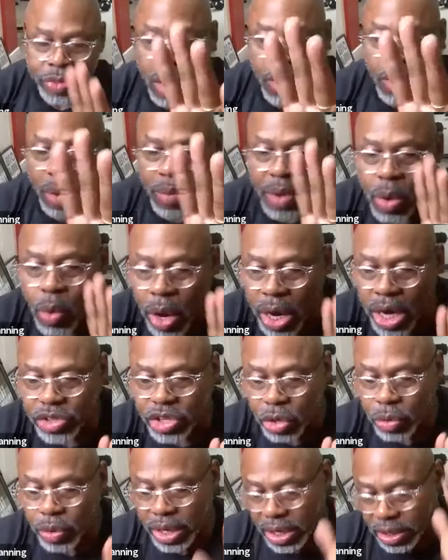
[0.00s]
what we want to
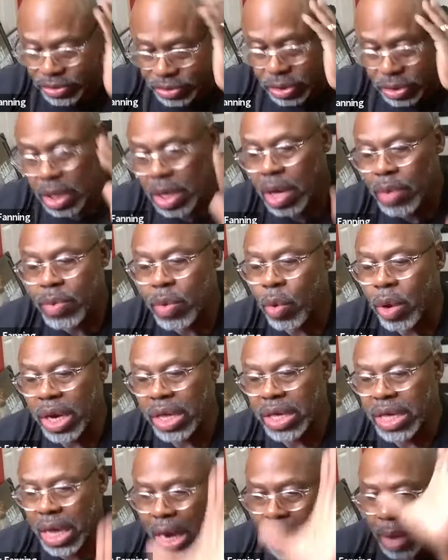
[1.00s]
do is we want to
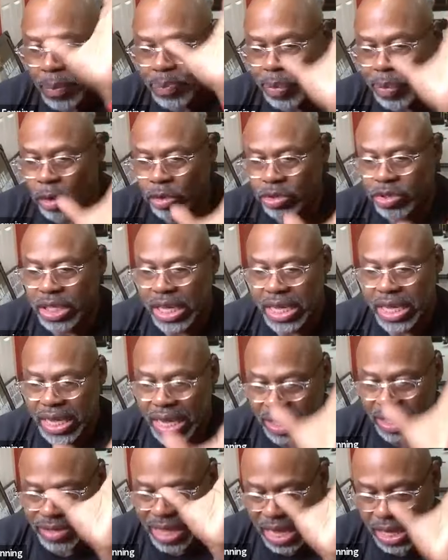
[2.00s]
get our protein
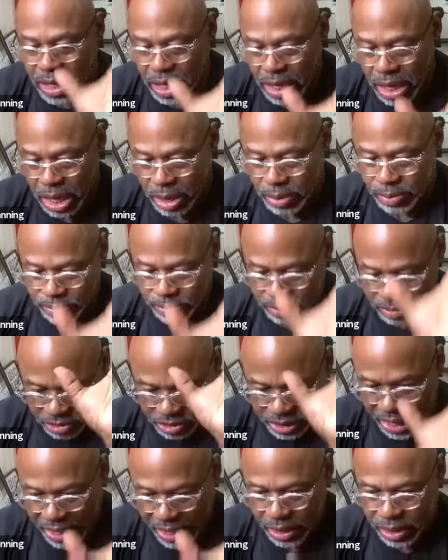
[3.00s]
intake up
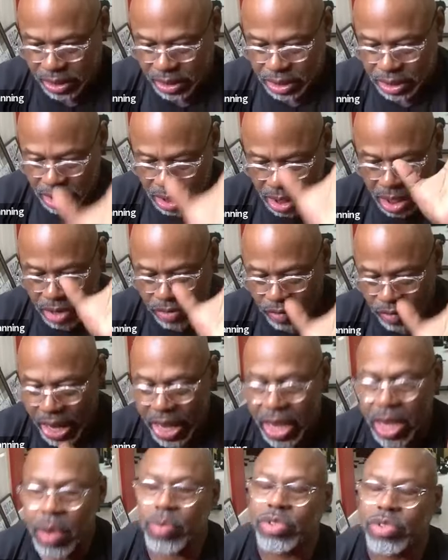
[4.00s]
slightly,
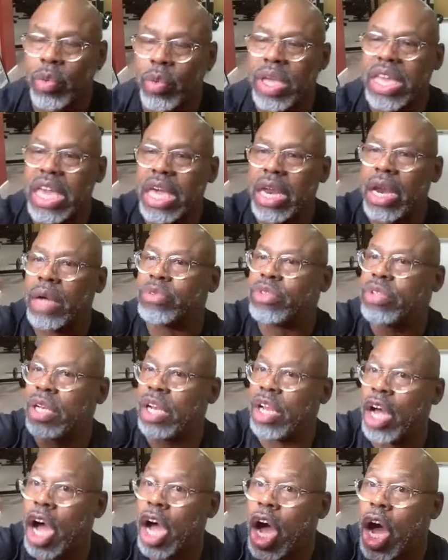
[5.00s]
right? Till we get up to
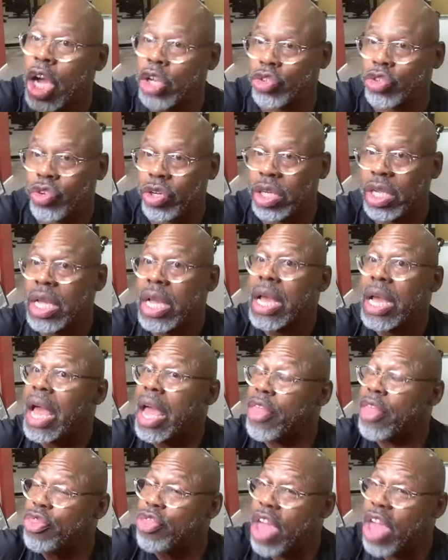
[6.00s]
100. And